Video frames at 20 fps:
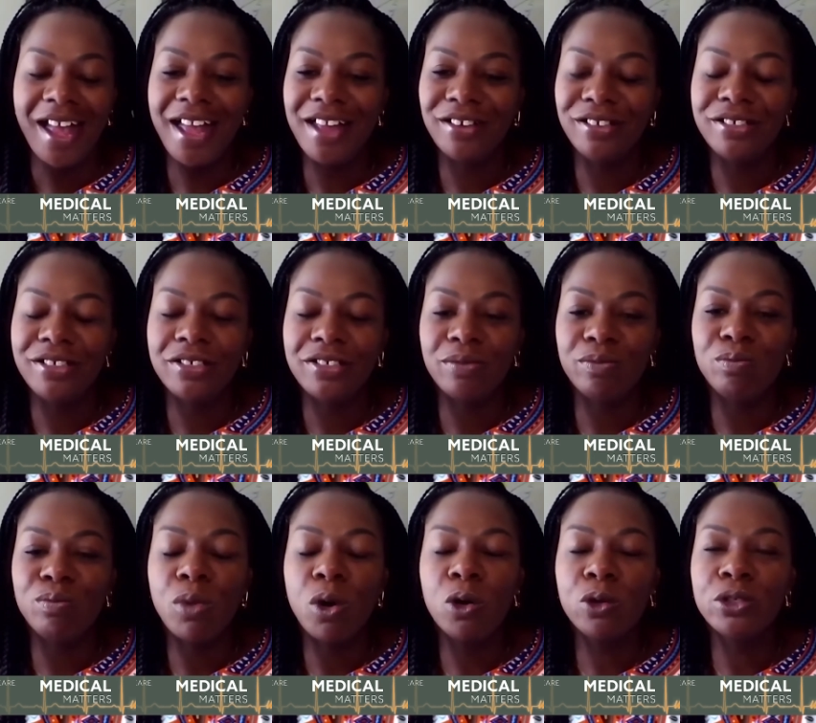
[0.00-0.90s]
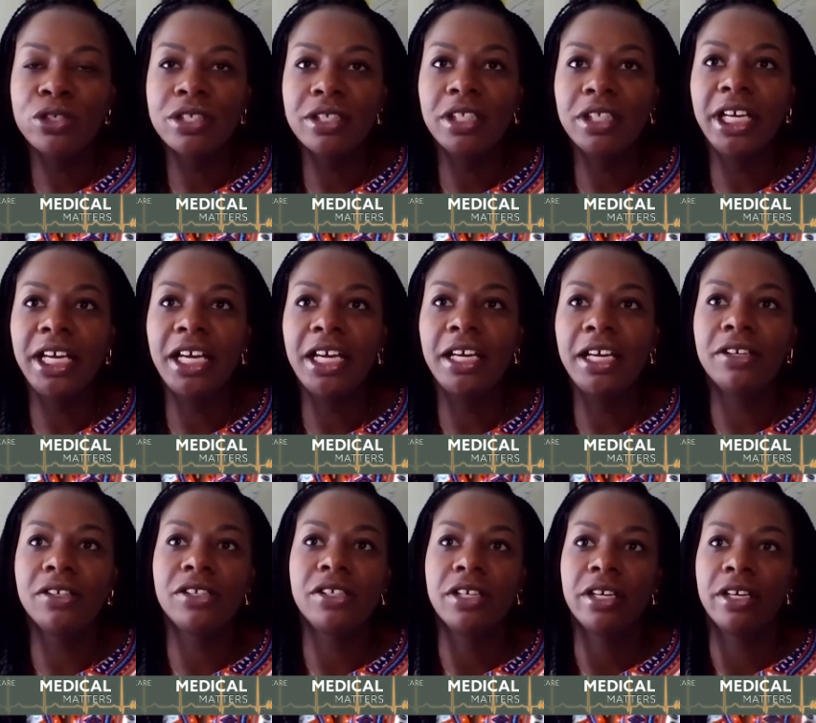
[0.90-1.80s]
and
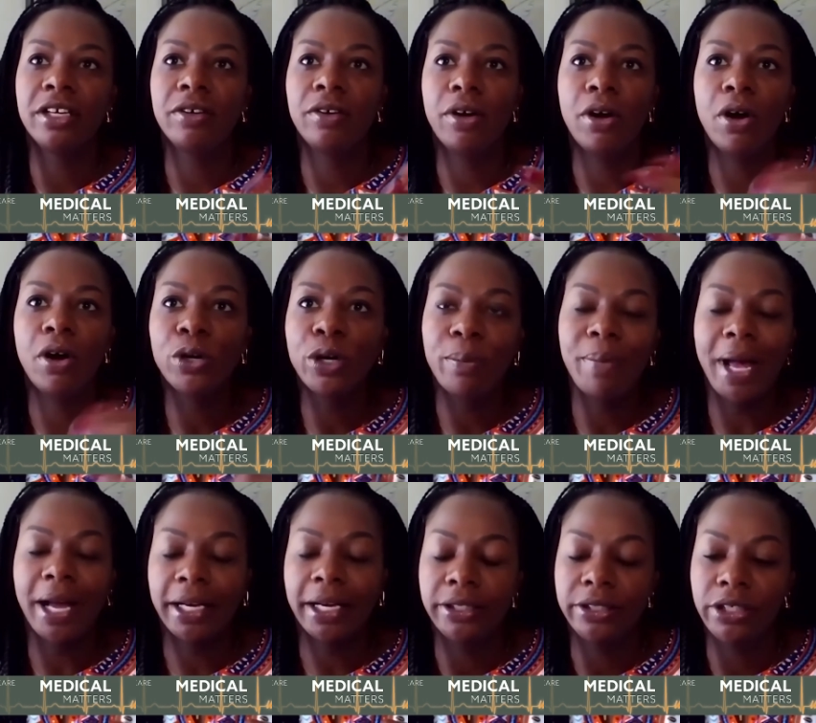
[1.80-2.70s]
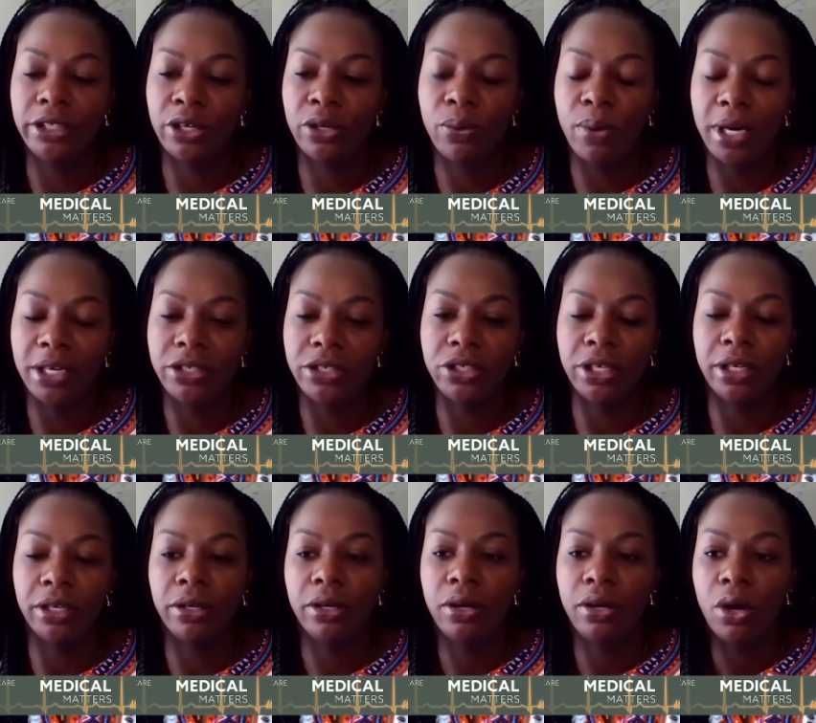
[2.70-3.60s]
mostly to hone it back into your
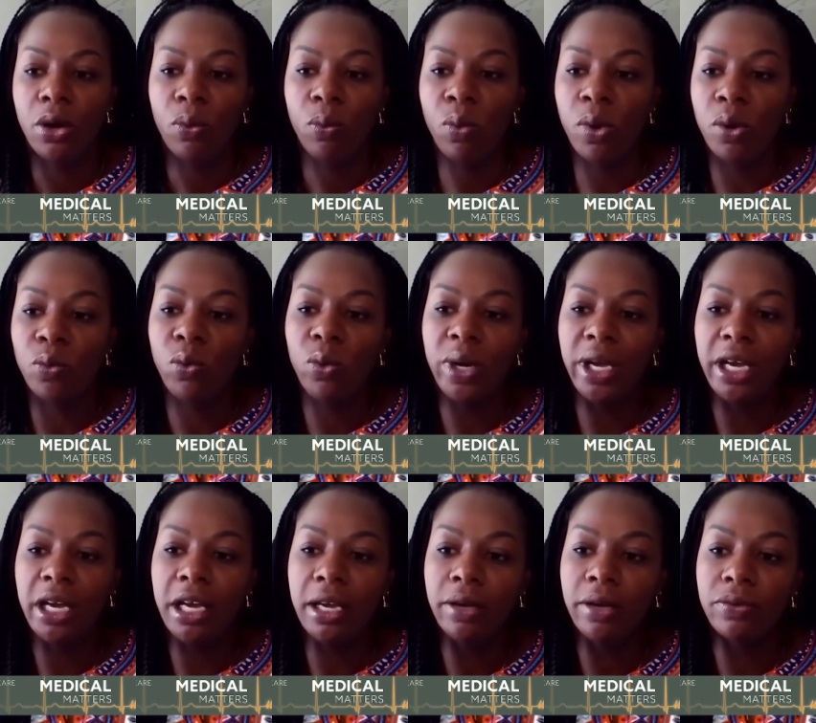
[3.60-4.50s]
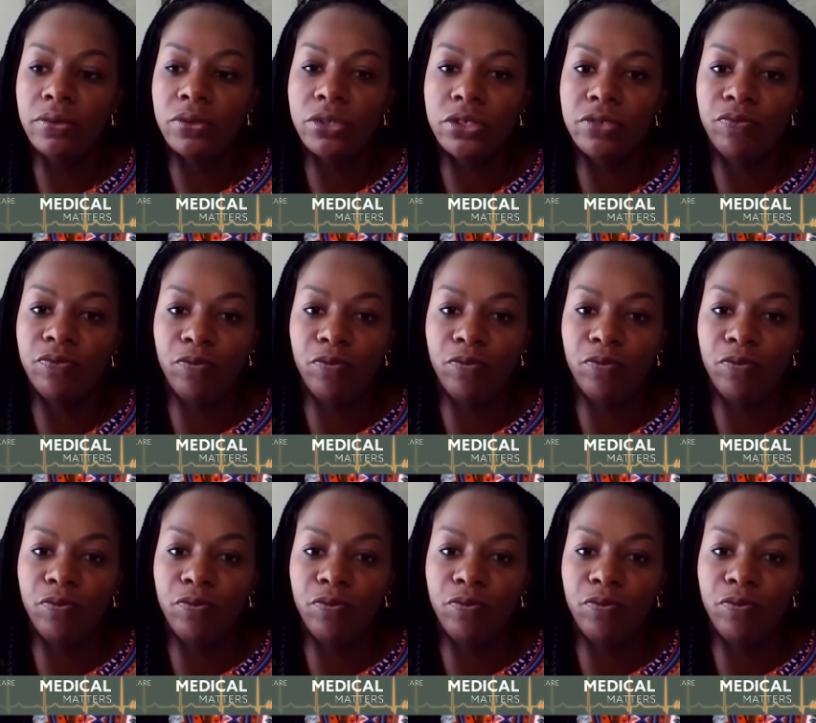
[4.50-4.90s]
question. When we